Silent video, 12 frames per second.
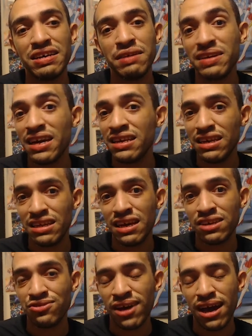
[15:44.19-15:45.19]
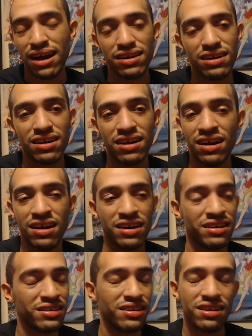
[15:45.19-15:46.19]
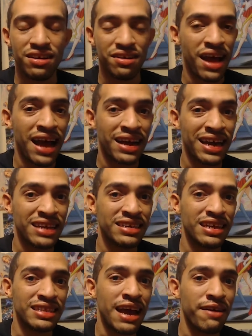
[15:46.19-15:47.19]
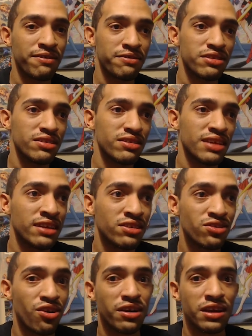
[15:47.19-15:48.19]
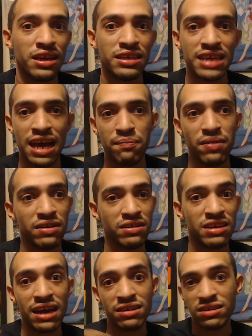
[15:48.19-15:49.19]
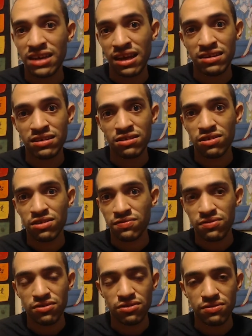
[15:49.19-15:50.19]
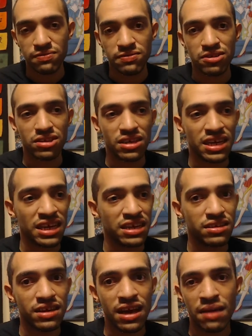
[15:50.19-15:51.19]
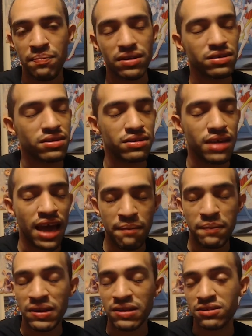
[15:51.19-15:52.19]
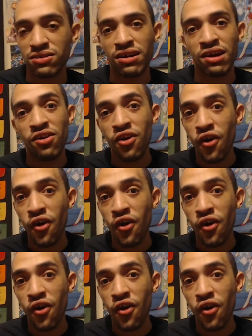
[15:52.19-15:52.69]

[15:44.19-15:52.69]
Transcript: if you guys hear that track, I gotta say that song is epic. You guys gotta listen to the full version. It is an epic song.